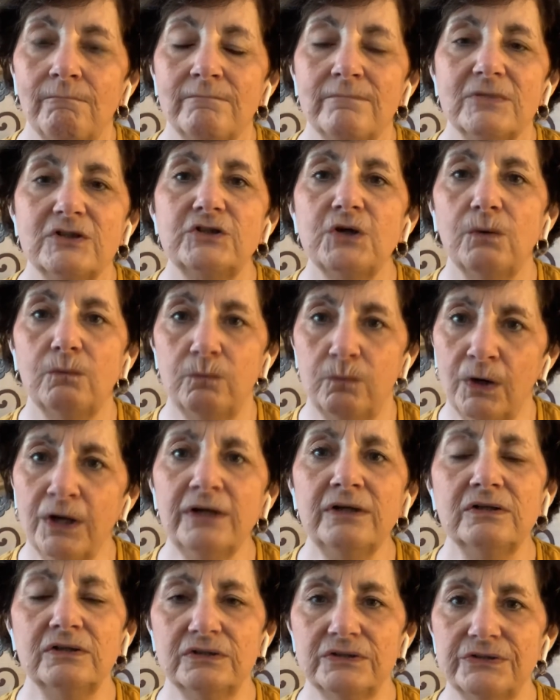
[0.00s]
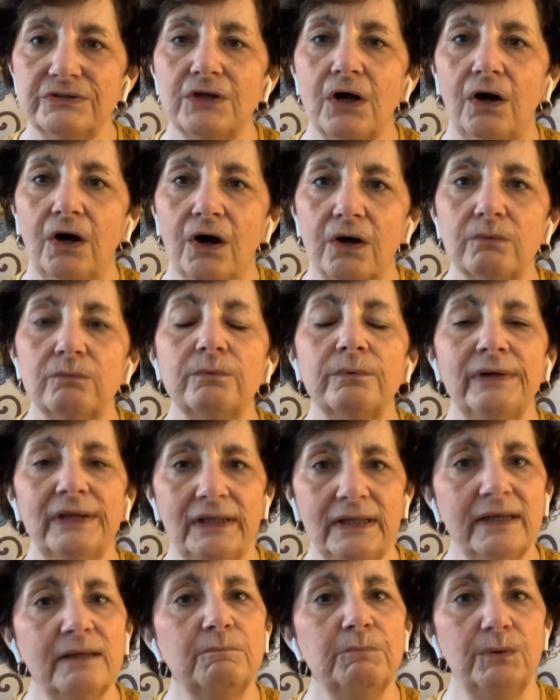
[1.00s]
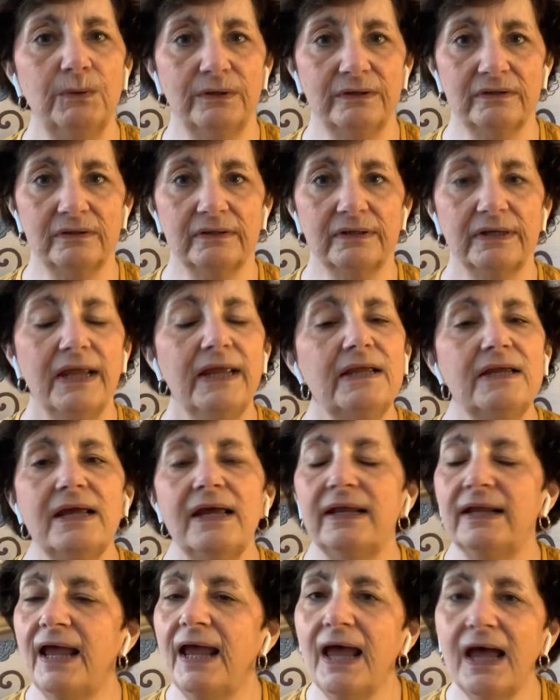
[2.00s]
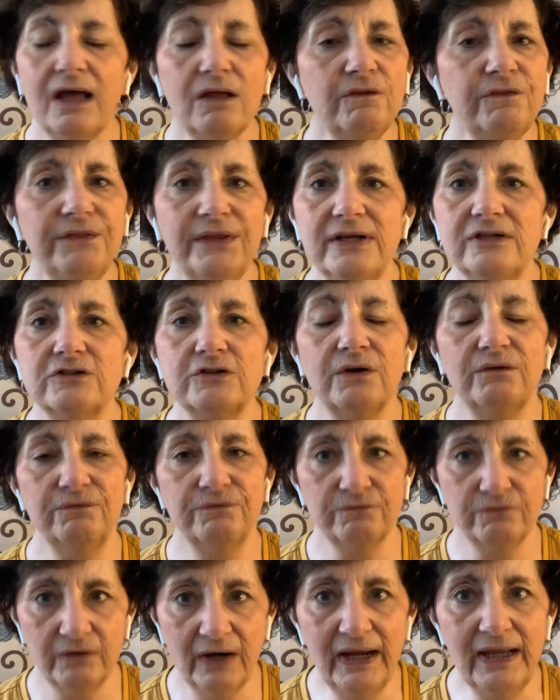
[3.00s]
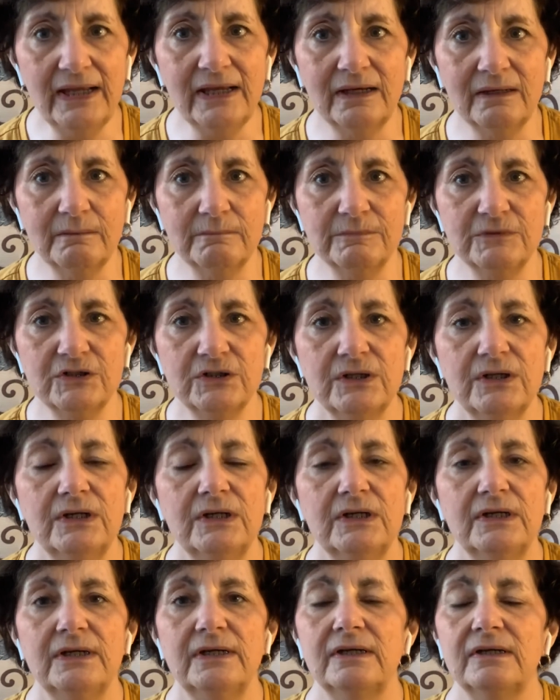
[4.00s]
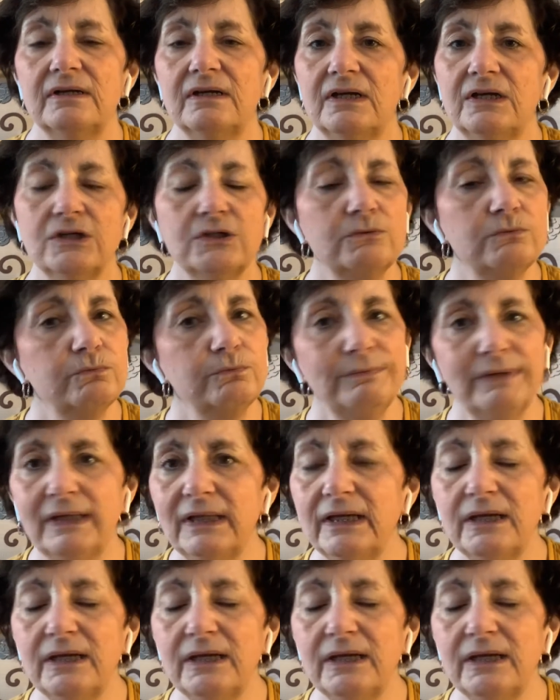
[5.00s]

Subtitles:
So words are really important, and how things are framed is really